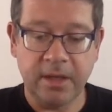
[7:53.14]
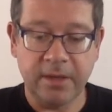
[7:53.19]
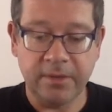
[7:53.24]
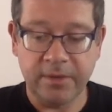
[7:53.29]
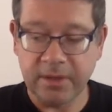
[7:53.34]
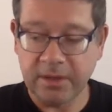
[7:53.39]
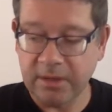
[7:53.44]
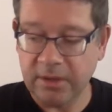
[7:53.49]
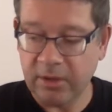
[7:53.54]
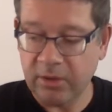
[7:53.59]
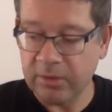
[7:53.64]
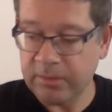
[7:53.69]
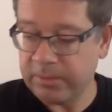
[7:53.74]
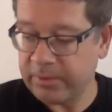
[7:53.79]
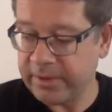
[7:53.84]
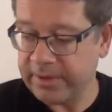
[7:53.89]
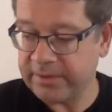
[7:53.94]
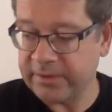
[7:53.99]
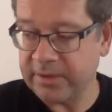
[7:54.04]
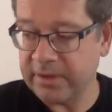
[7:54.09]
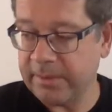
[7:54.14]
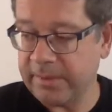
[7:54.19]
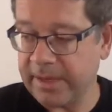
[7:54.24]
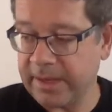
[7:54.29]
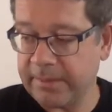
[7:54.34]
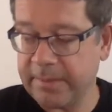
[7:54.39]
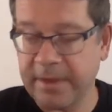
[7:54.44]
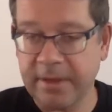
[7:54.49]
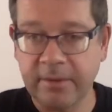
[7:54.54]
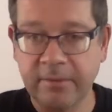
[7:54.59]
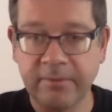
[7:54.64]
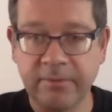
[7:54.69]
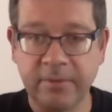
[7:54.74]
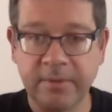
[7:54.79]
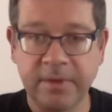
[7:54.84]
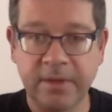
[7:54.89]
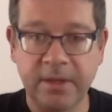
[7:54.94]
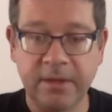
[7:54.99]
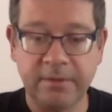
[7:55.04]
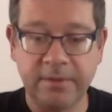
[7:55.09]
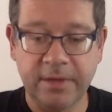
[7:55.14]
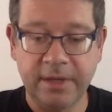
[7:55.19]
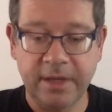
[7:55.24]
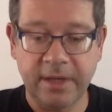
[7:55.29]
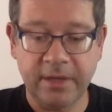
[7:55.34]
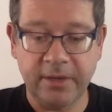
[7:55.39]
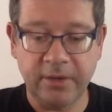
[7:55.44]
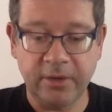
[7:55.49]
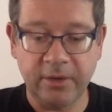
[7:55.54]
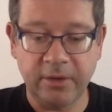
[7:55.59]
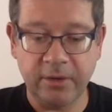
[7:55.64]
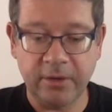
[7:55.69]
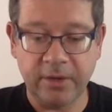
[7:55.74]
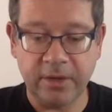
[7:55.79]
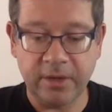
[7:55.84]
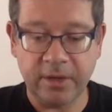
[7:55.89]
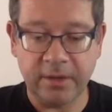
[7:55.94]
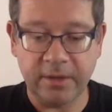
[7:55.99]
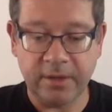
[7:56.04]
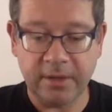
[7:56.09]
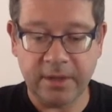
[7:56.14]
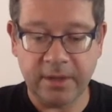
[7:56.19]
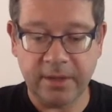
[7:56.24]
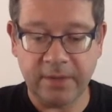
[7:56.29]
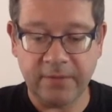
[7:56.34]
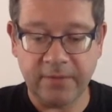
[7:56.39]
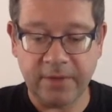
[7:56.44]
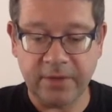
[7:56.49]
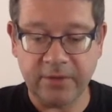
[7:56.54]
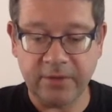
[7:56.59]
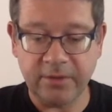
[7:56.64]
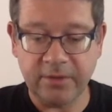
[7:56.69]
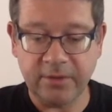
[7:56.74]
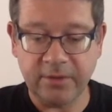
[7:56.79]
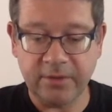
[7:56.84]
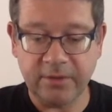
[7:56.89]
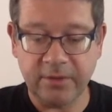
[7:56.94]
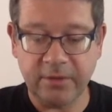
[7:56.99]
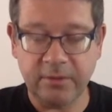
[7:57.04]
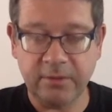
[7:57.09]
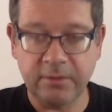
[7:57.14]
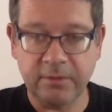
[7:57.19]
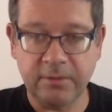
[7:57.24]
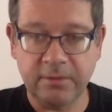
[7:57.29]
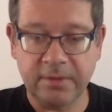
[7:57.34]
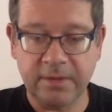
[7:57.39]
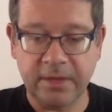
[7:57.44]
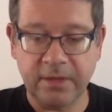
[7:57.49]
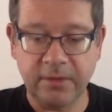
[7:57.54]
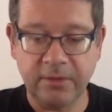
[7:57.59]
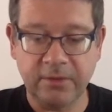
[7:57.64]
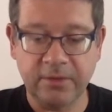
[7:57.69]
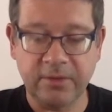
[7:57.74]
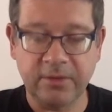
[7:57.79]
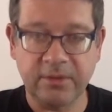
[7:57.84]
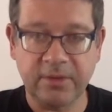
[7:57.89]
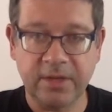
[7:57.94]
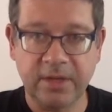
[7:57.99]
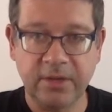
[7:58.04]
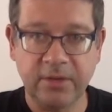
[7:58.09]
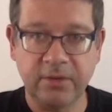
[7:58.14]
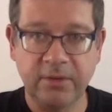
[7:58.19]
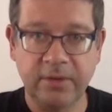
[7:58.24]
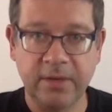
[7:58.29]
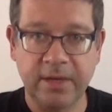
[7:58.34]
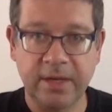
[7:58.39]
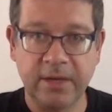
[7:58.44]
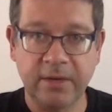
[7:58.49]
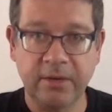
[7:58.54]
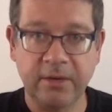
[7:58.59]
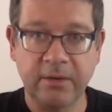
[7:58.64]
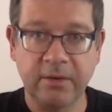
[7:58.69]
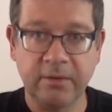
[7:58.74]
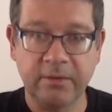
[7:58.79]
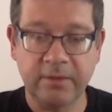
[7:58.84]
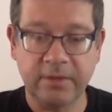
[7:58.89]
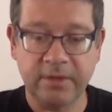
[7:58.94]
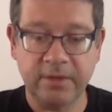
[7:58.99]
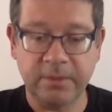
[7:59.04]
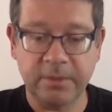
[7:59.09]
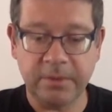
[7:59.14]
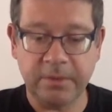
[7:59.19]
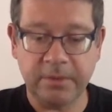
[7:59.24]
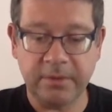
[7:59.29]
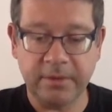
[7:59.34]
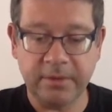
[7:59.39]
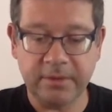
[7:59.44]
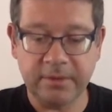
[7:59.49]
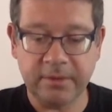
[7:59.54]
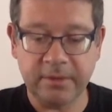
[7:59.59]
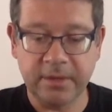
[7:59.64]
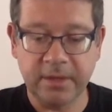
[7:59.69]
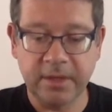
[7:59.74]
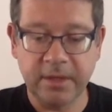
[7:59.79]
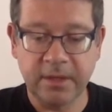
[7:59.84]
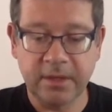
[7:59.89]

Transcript: The long press on the back button from the Gear VR no longer functions, so that used to take you out of the experience.